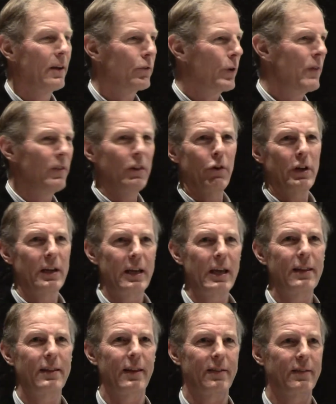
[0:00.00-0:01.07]
So even though you
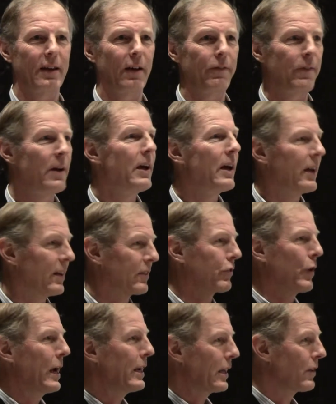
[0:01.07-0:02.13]
need this stuff, and it's
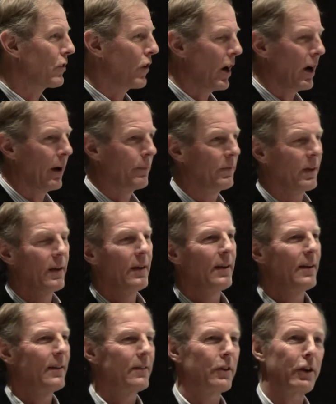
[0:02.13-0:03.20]
creating jobs,
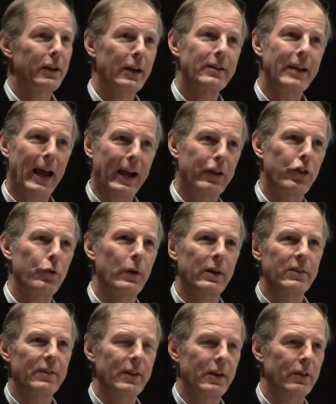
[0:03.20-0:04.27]
they're going to tax you
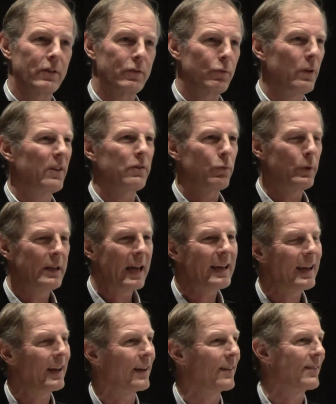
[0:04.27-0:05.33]
on sales. It's
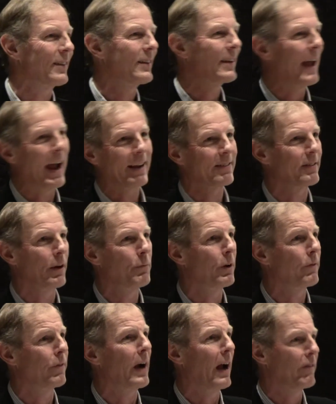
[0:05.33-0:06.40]
ridiculous to tax
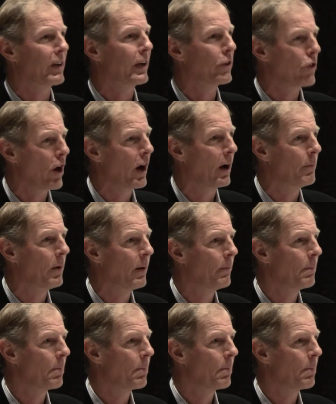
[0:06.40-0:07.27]
someone for having a job.